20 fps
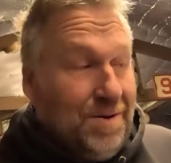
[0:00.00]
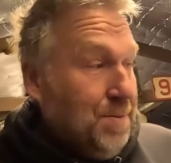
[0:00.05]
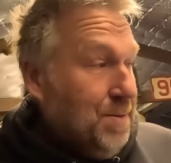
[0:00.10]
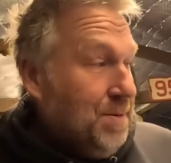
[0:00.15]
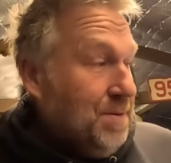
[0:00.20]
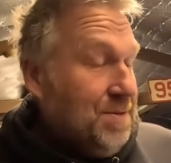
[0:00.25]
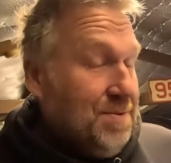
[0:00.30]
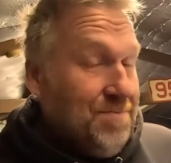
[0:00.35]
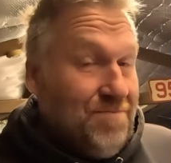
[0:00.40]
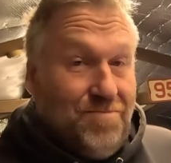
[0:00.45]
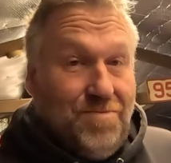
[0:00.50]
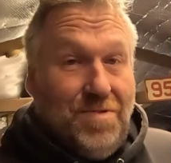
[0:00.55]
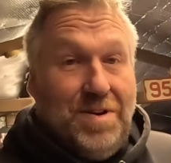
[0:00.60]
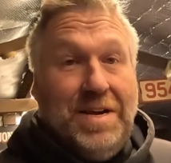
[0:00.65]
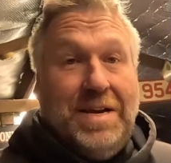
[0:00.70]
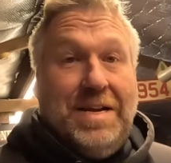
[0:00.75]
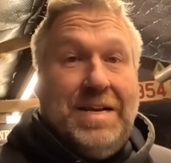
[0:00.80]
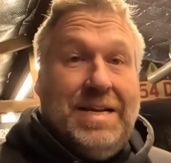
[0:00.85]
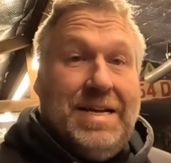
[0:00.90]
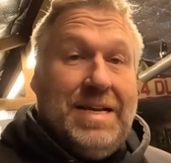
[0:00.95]
I would
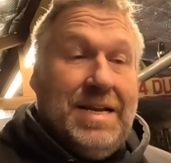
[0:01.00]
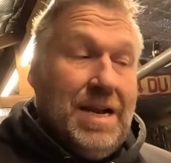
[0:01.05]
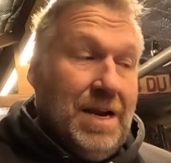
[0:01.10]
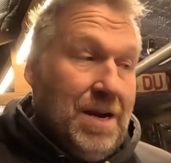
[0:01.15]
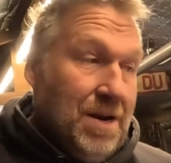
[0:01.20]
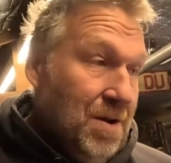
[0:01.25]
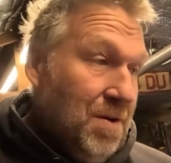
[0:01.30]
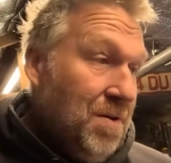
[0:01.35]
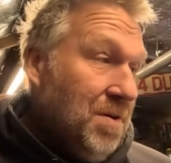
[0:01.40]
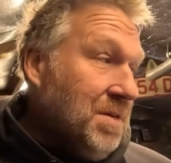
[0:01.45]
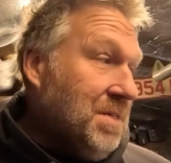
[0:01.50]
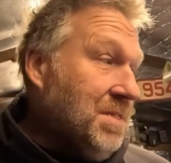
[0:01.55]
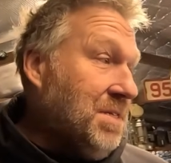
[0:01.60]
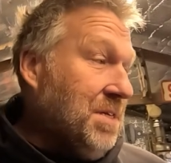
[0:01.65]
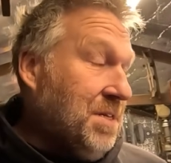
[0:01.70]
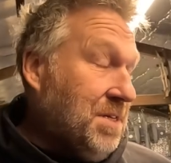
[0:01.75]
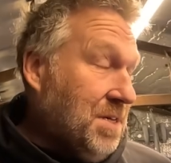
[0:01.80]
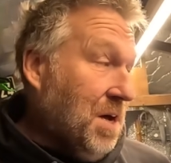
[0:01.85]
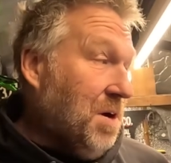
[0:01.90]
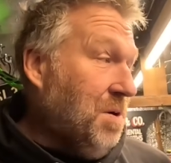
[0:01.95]
really like
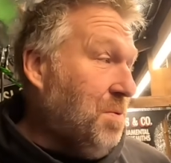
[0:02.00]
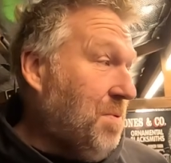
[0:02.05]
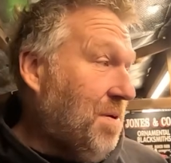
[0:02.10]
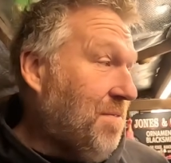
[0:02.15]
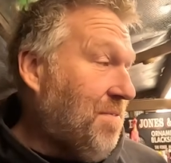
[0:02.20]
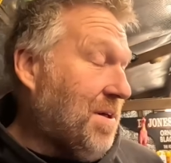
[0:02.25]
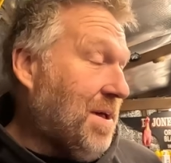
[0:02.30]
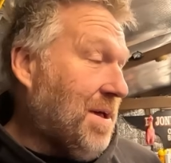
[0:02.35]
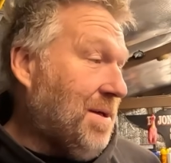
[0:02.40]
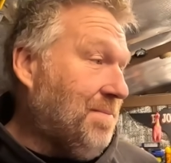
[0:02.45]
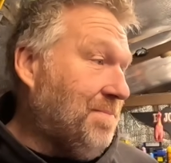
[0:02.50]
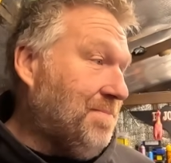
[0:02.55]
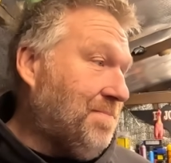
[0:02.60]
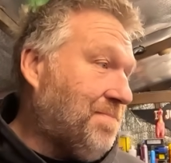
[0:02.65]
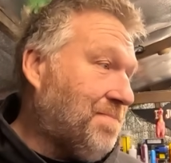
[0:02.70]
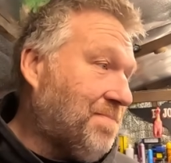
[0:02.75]
to go with it.